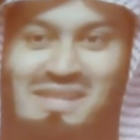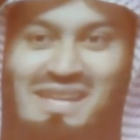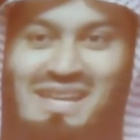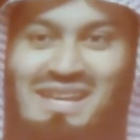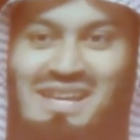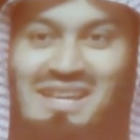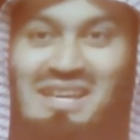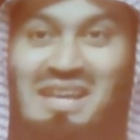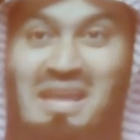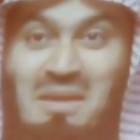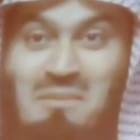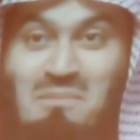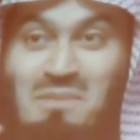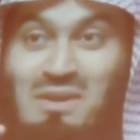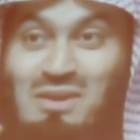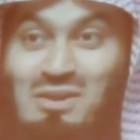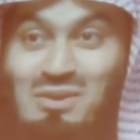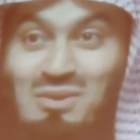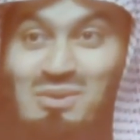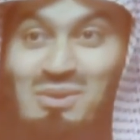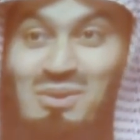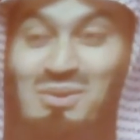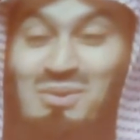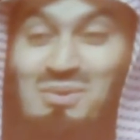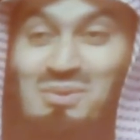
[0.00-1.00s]
her name, but
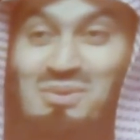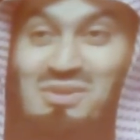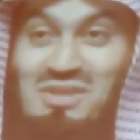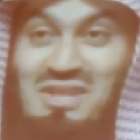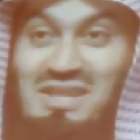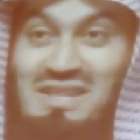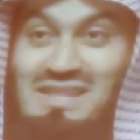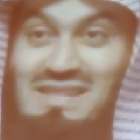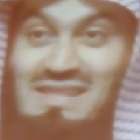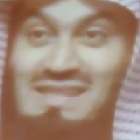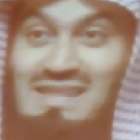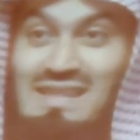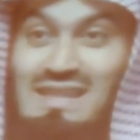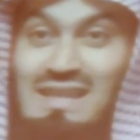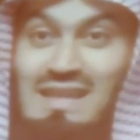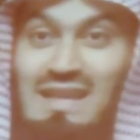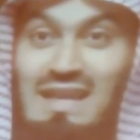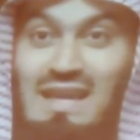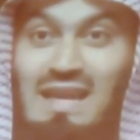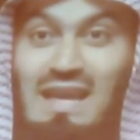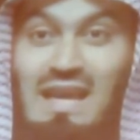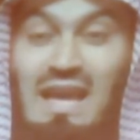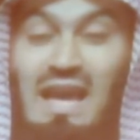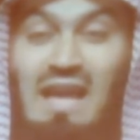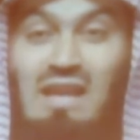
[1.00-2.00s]
you know who she is.
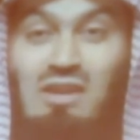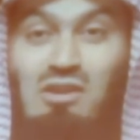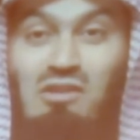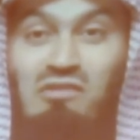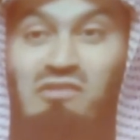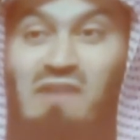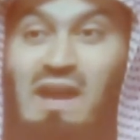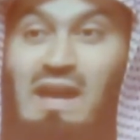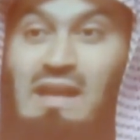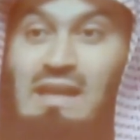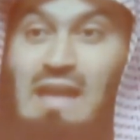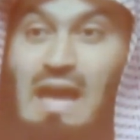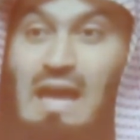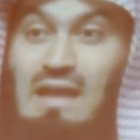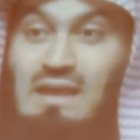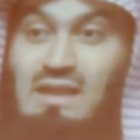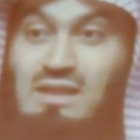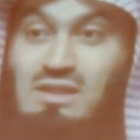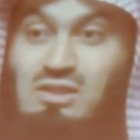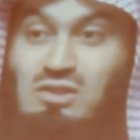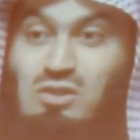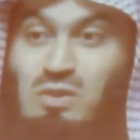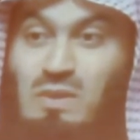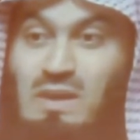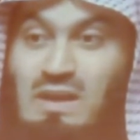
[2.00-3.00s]
And you find
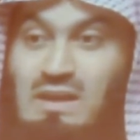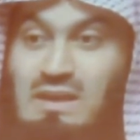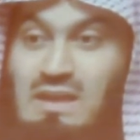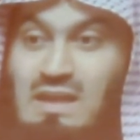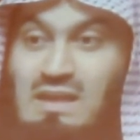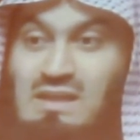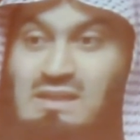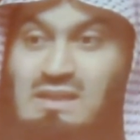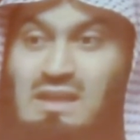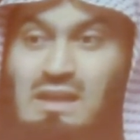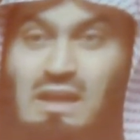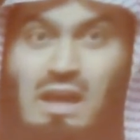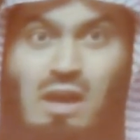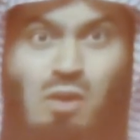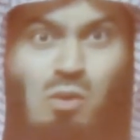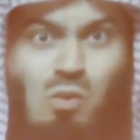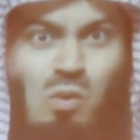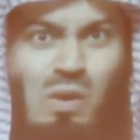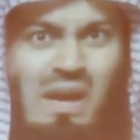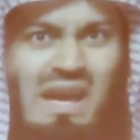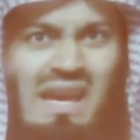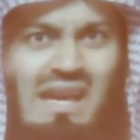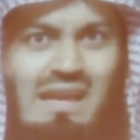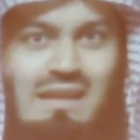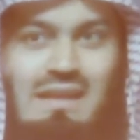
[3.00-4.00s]
others doing things that are
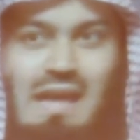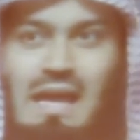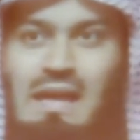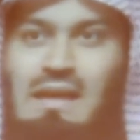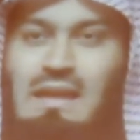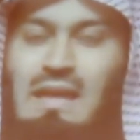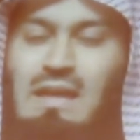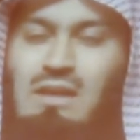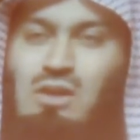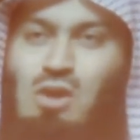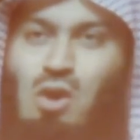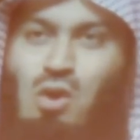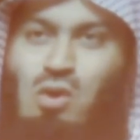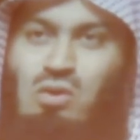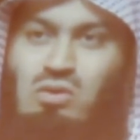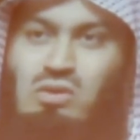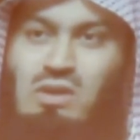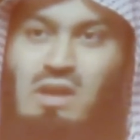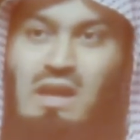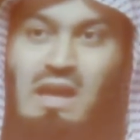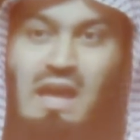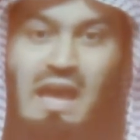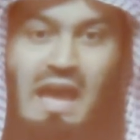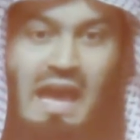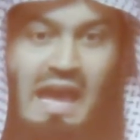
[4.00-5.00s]
weird, and they don't
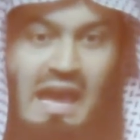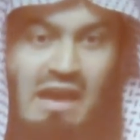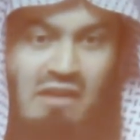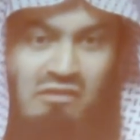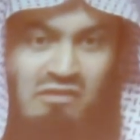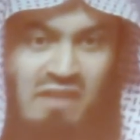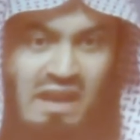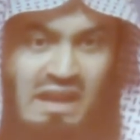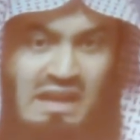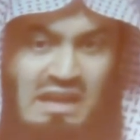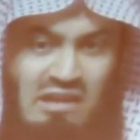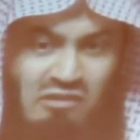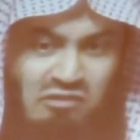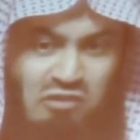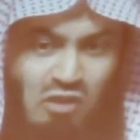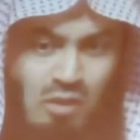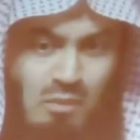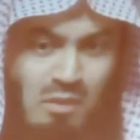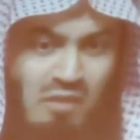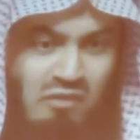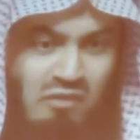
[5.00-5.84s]
have any form of